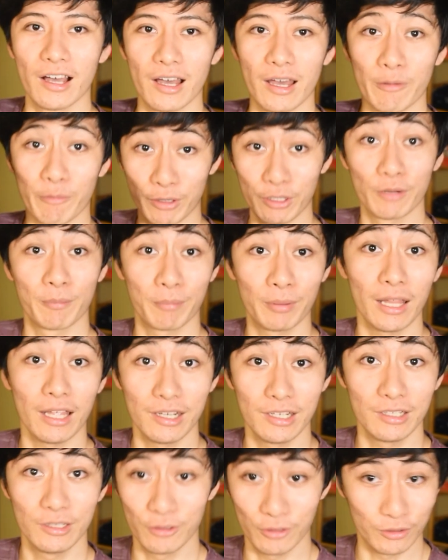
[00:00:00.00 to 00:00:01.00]
when you're
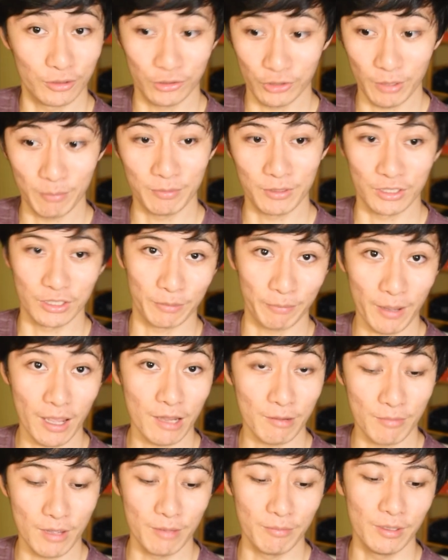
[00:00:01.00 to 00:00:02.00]
planning your trip to
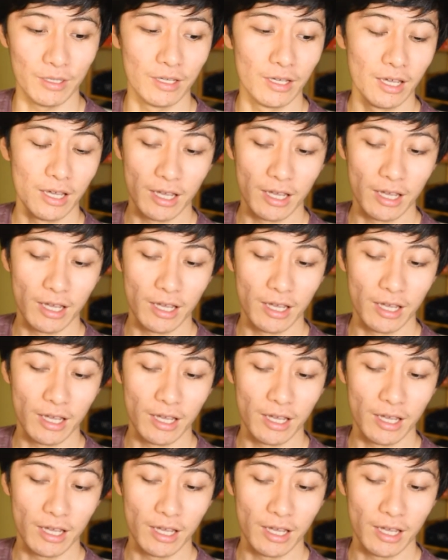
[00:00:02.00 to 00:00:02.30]
Japan maybe.